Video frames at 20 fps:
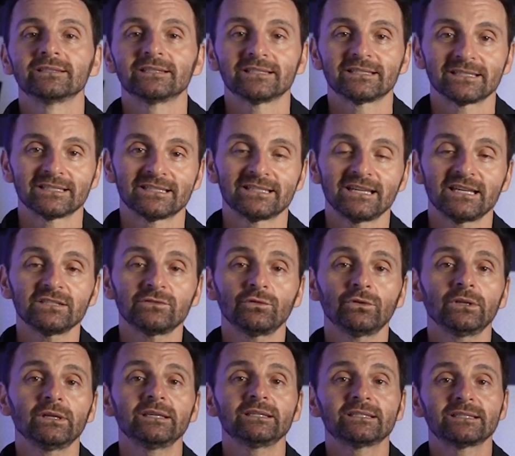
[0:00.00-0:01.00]
to
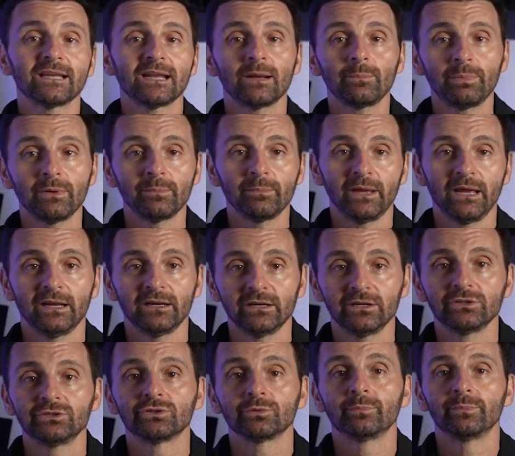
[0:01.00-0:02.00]
successfully set up and
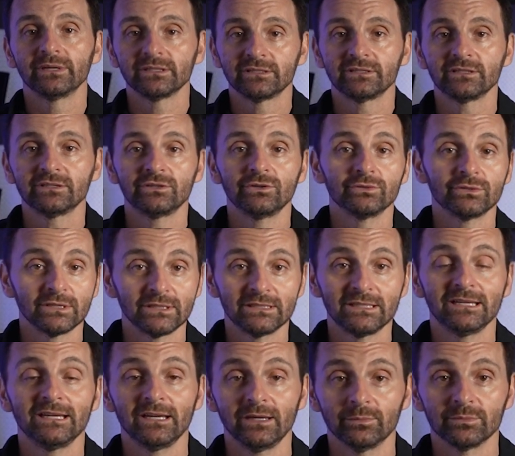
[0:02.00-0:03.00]
manage your business using
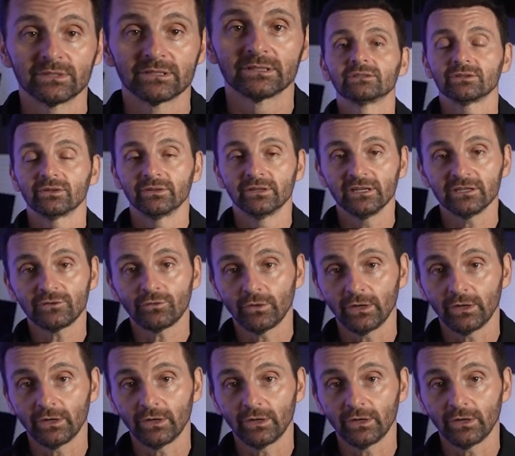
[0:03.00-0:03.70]
Teams. So in this